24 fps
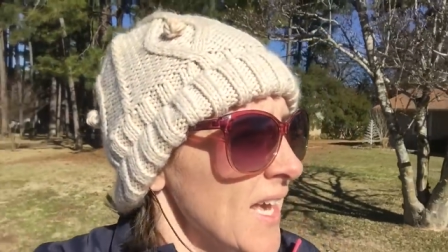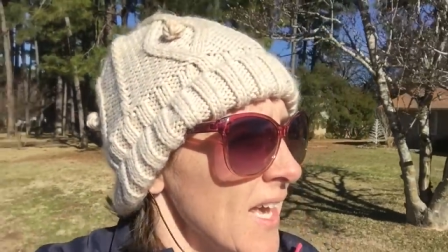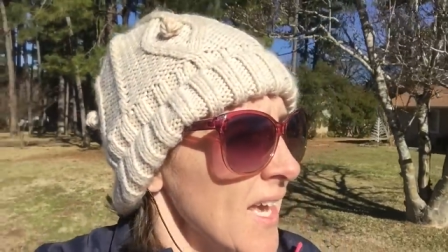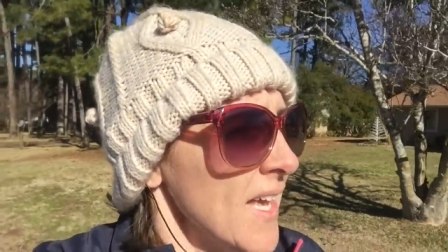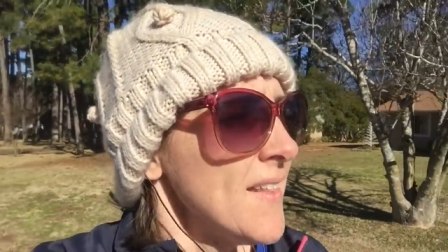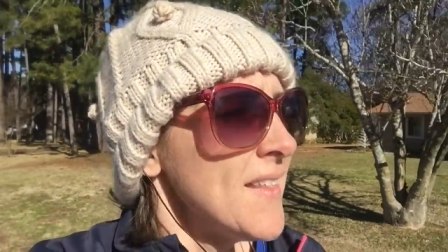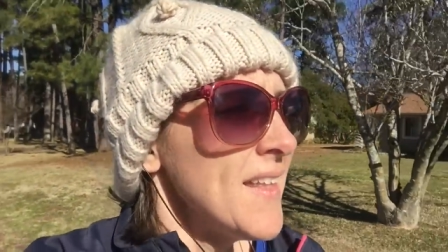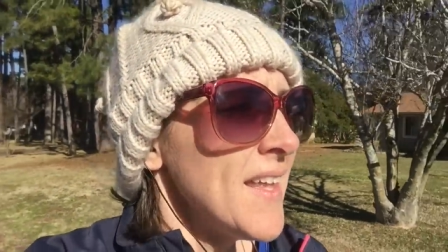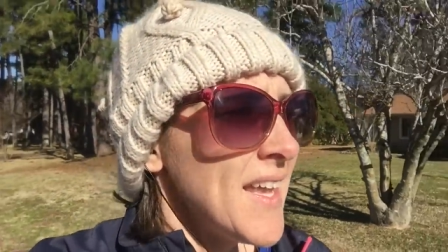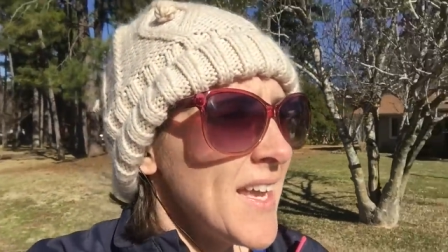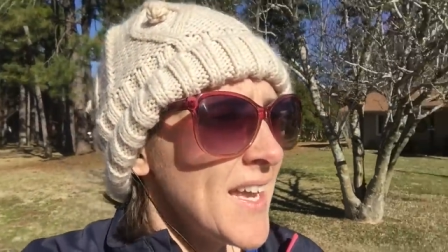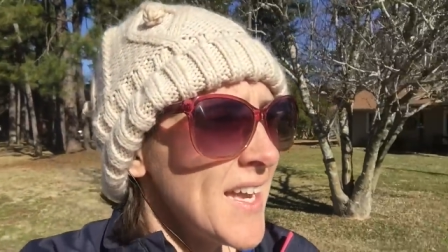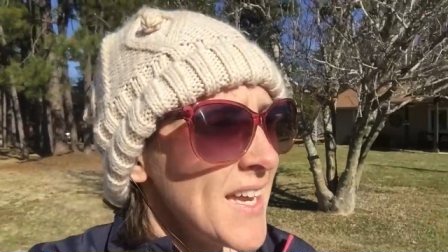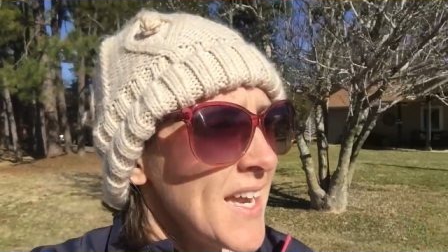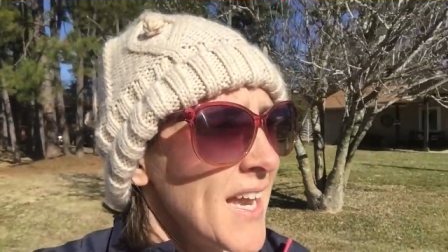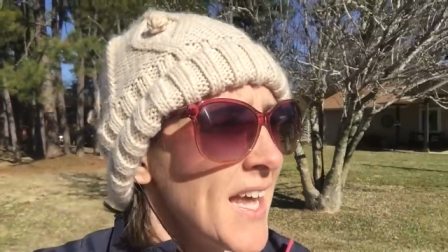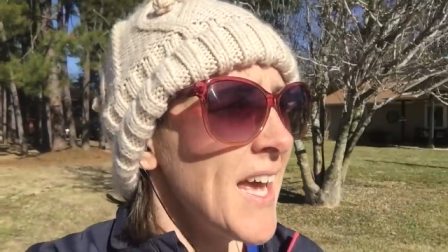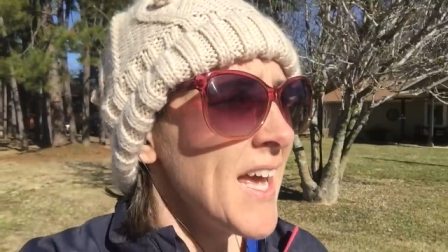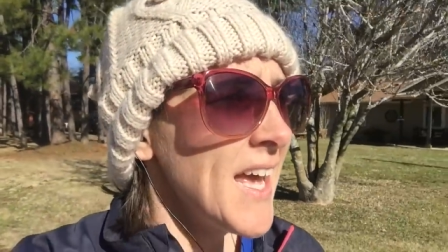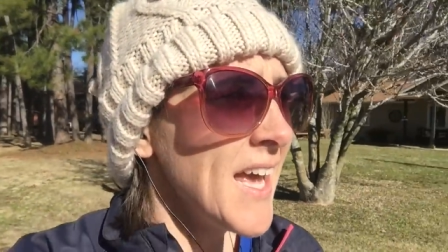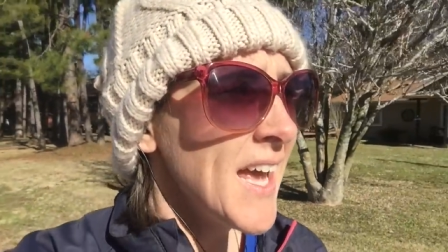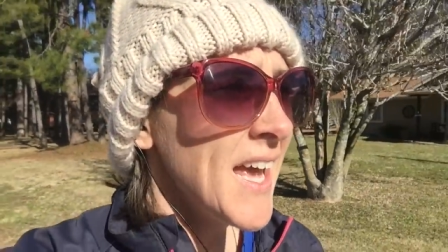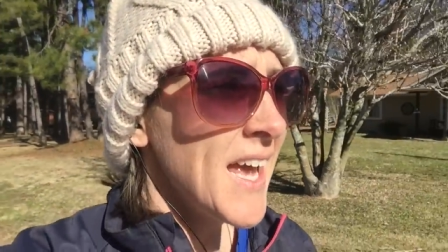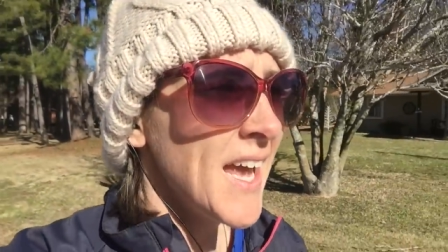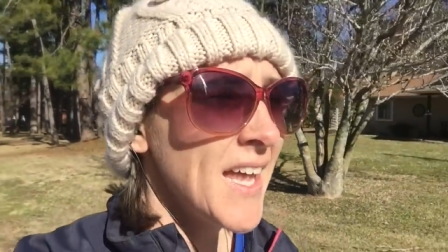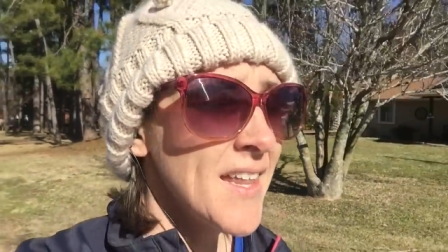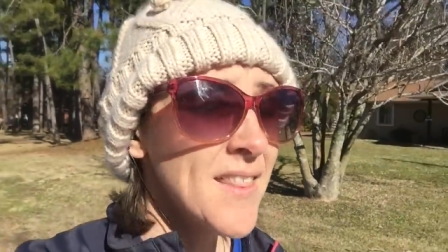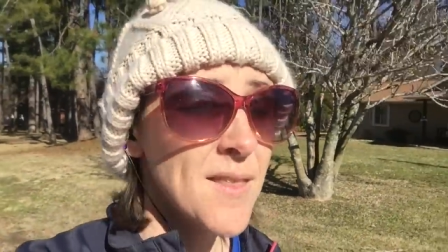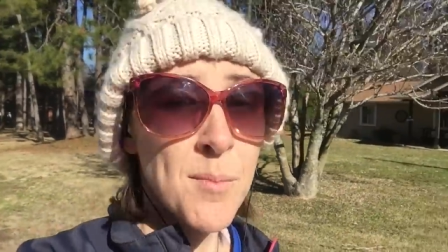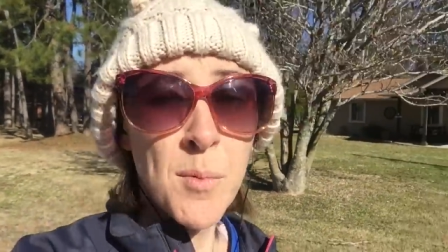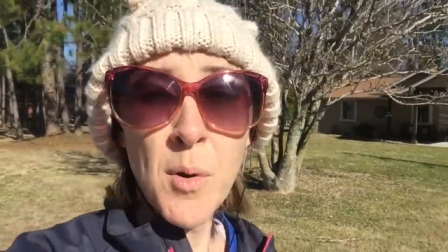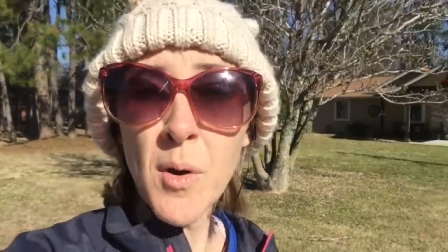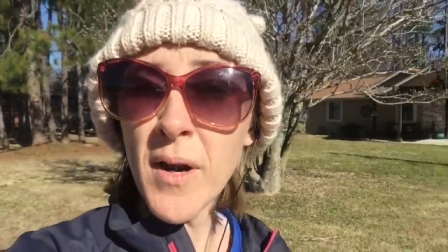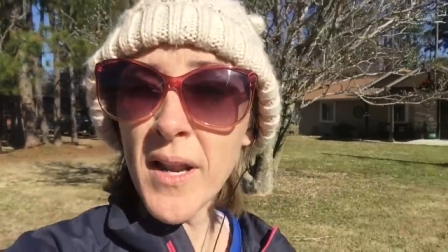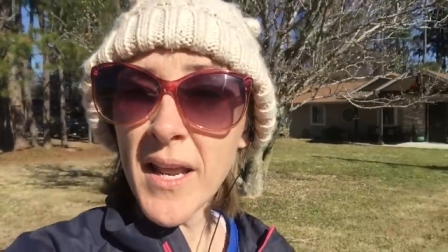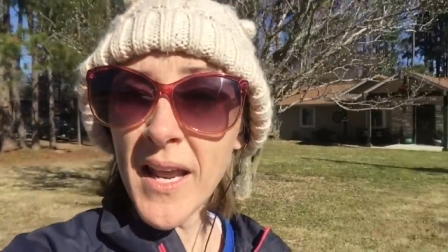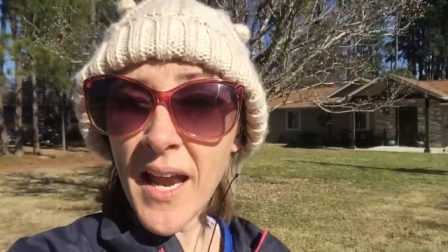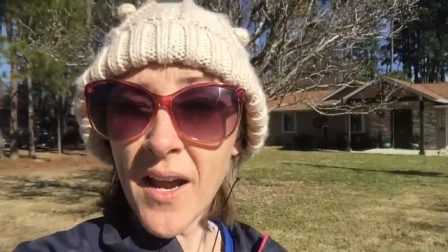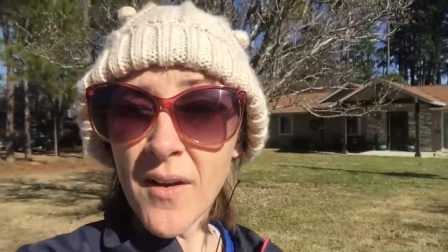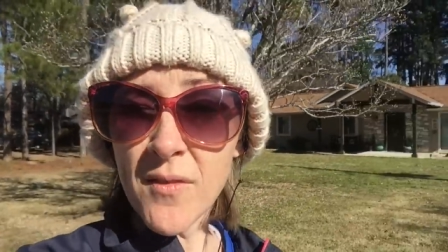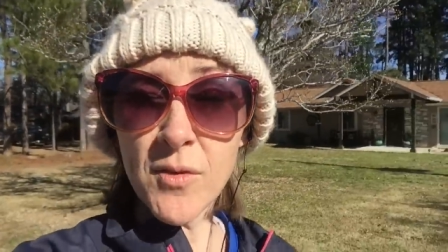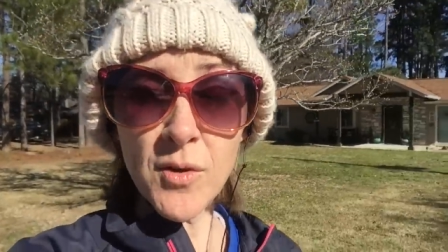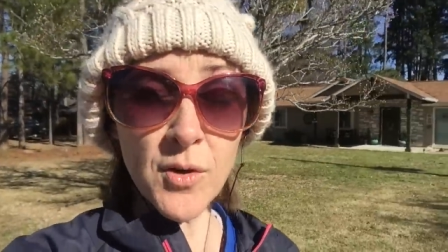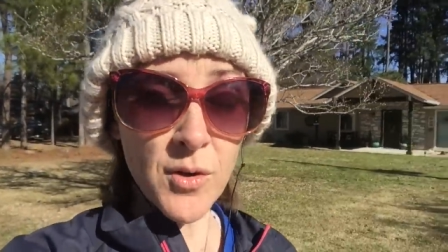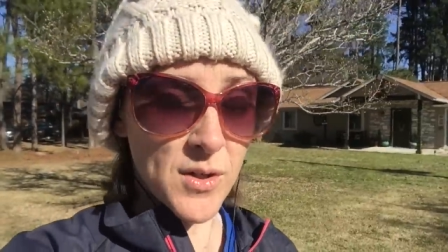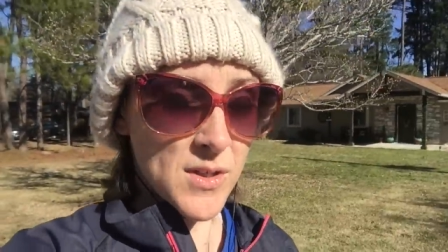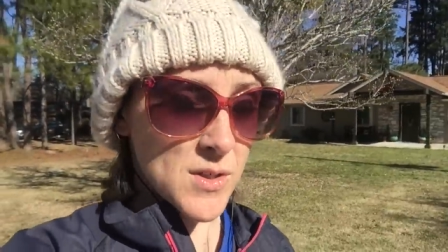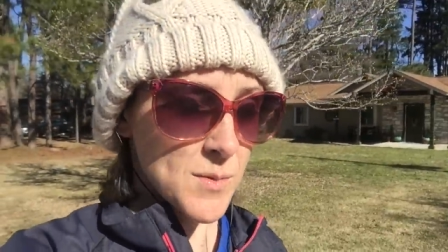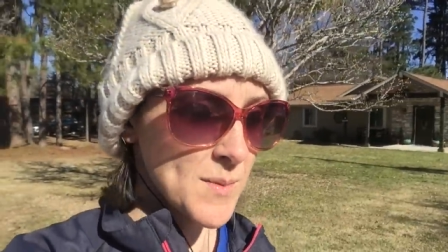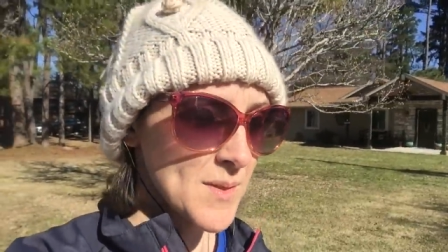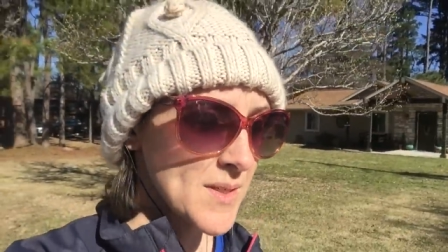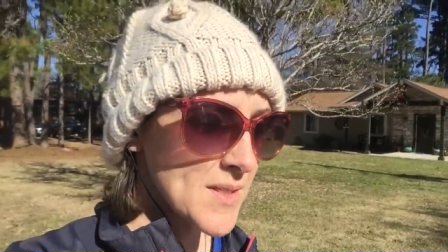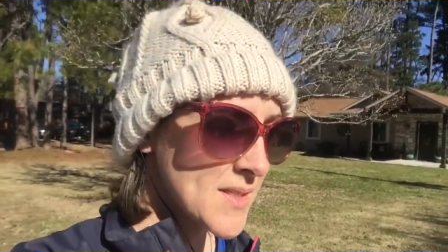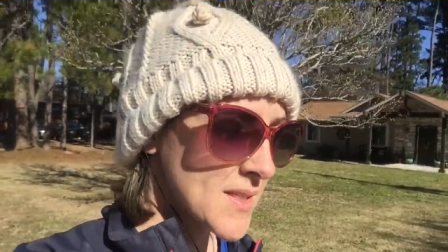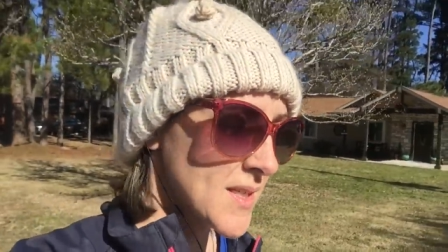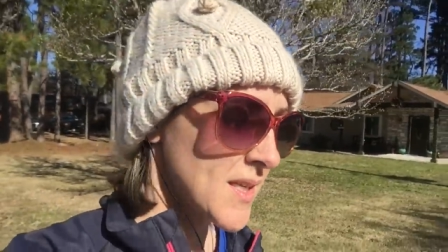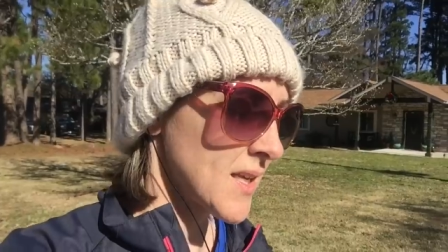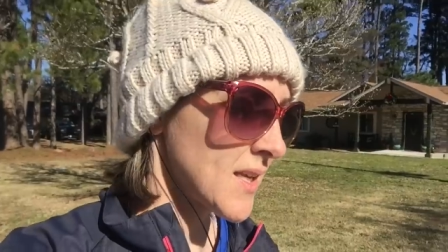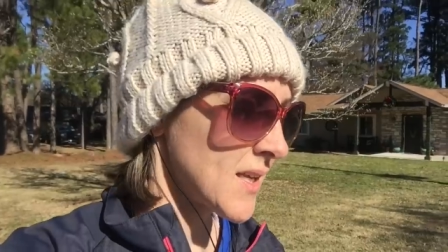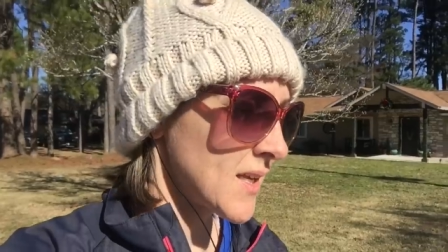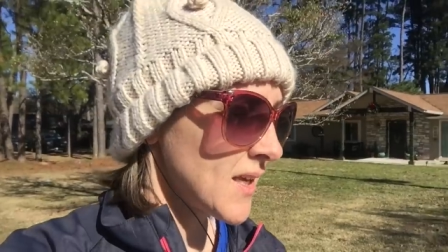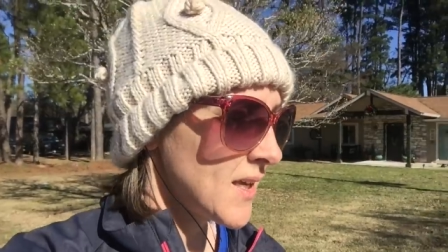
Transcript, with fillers: And then the morning after Christmas,